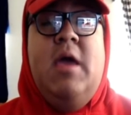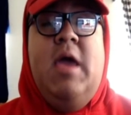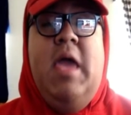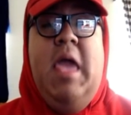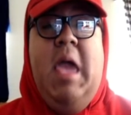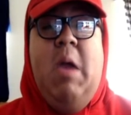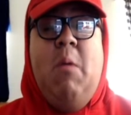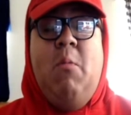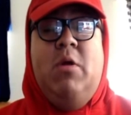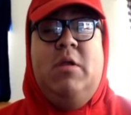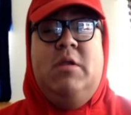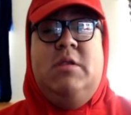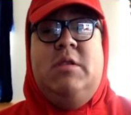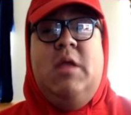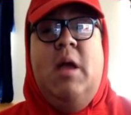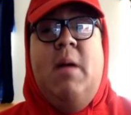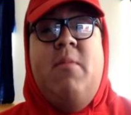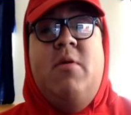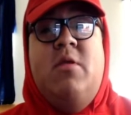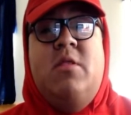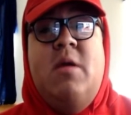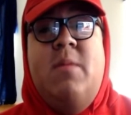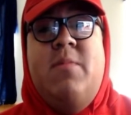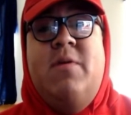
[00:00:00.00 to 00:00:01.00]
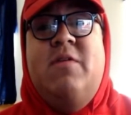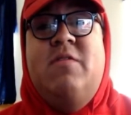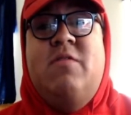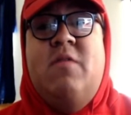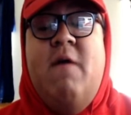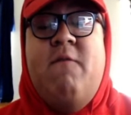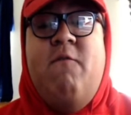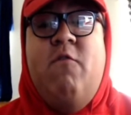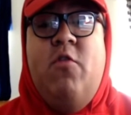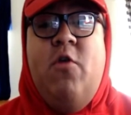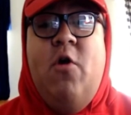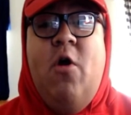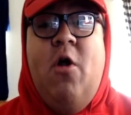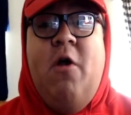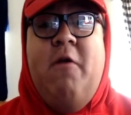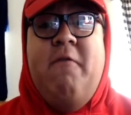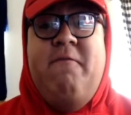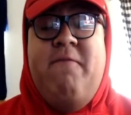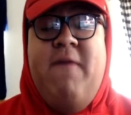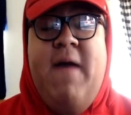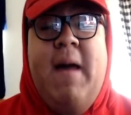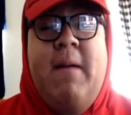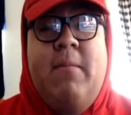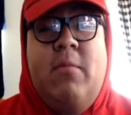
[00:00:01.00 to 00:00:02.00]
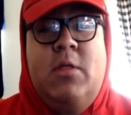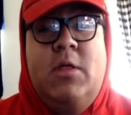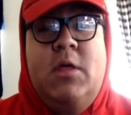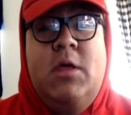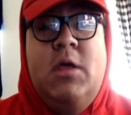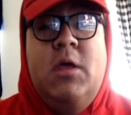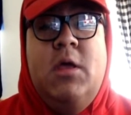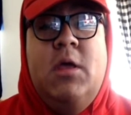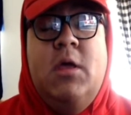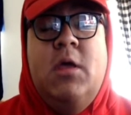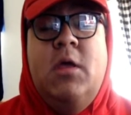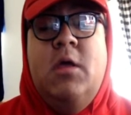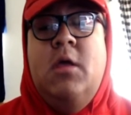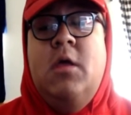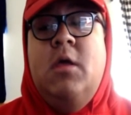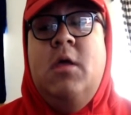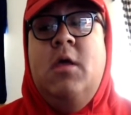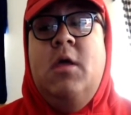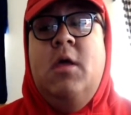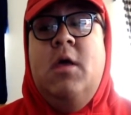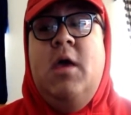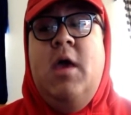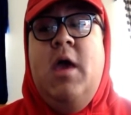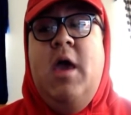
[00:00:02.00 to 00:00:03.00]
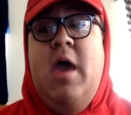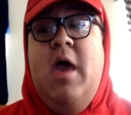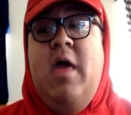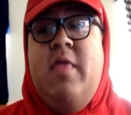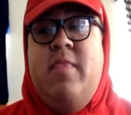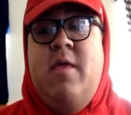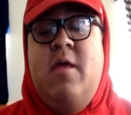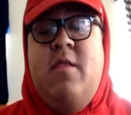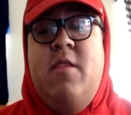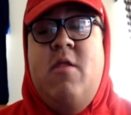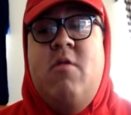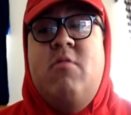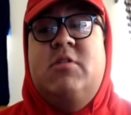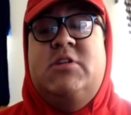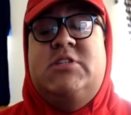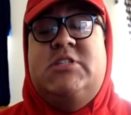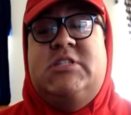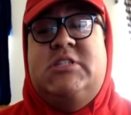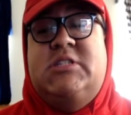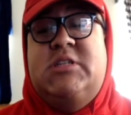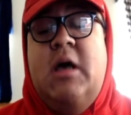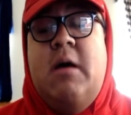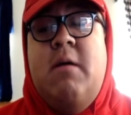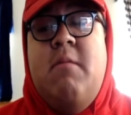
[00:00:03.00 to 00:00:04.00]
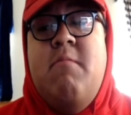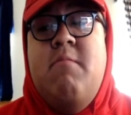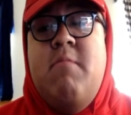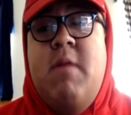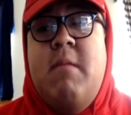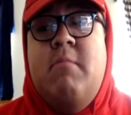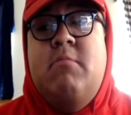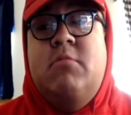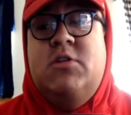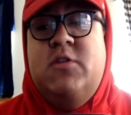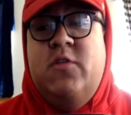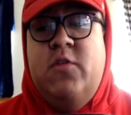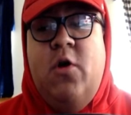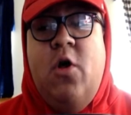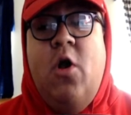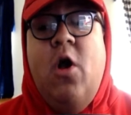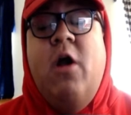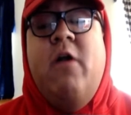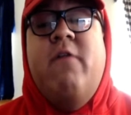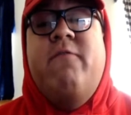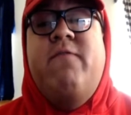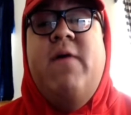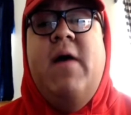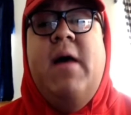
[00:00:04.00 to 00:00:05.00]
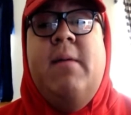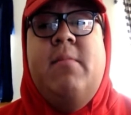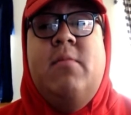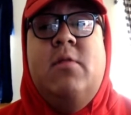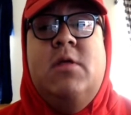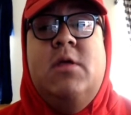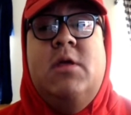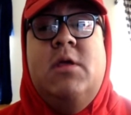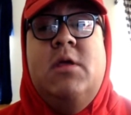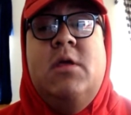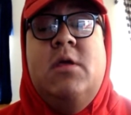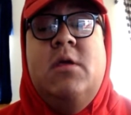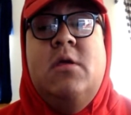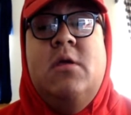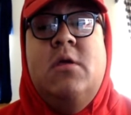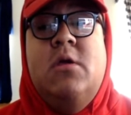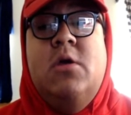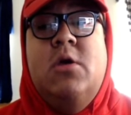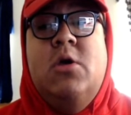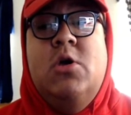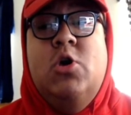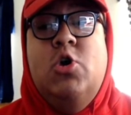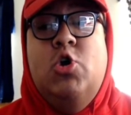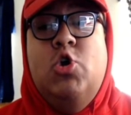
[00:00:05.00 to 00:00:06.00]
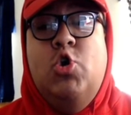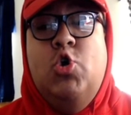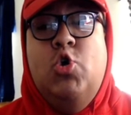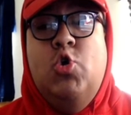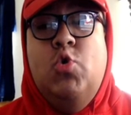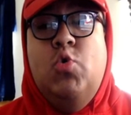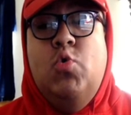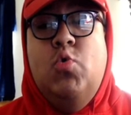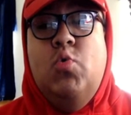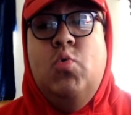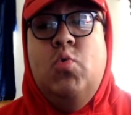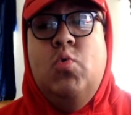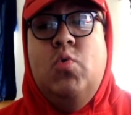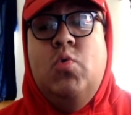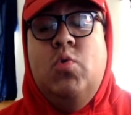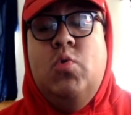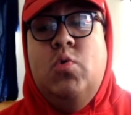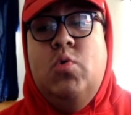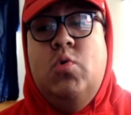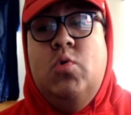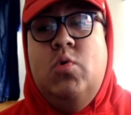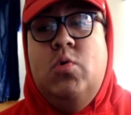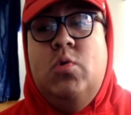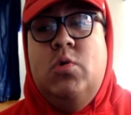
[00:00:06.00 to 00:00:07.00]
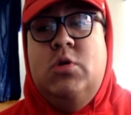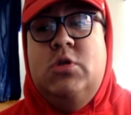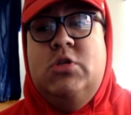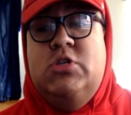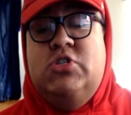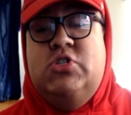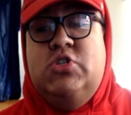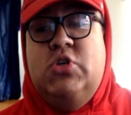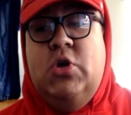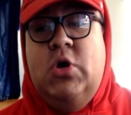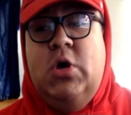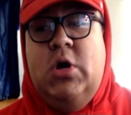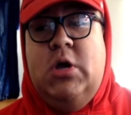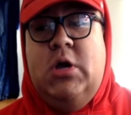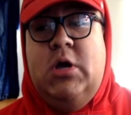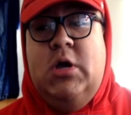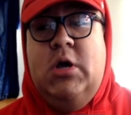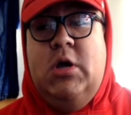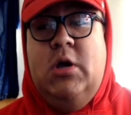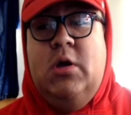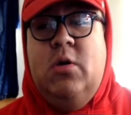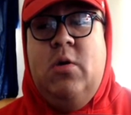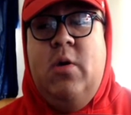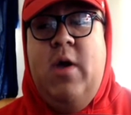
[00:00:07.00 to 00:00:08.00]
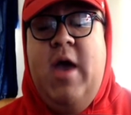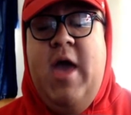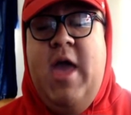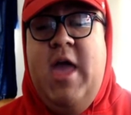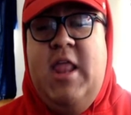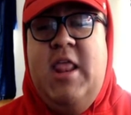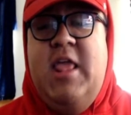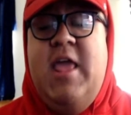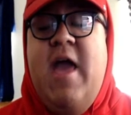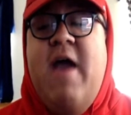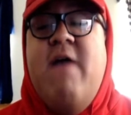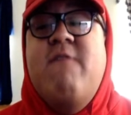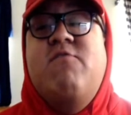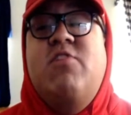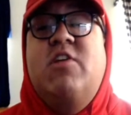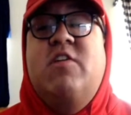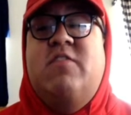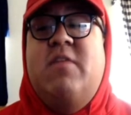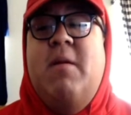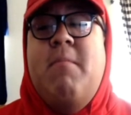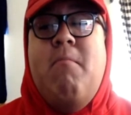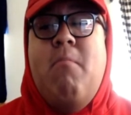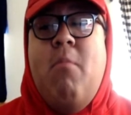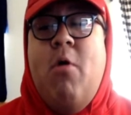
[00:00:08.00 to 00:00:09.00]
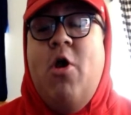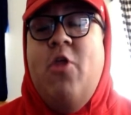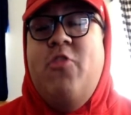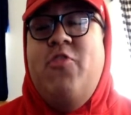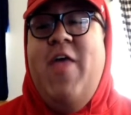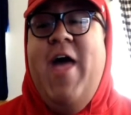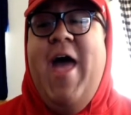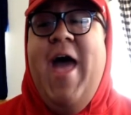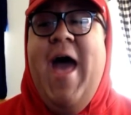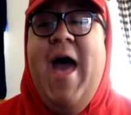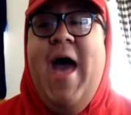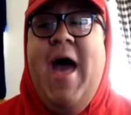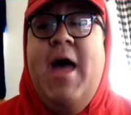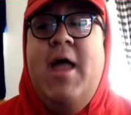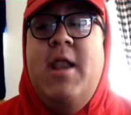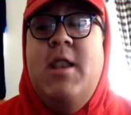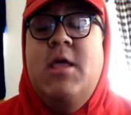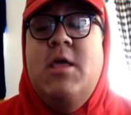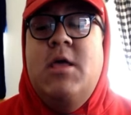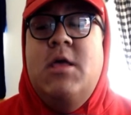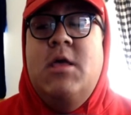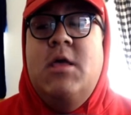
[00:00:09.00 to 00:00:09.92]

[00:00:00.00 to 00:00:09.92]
and what WWE's done for the Hart family. And then there were some members of the Hart family who took any evidence that Martha had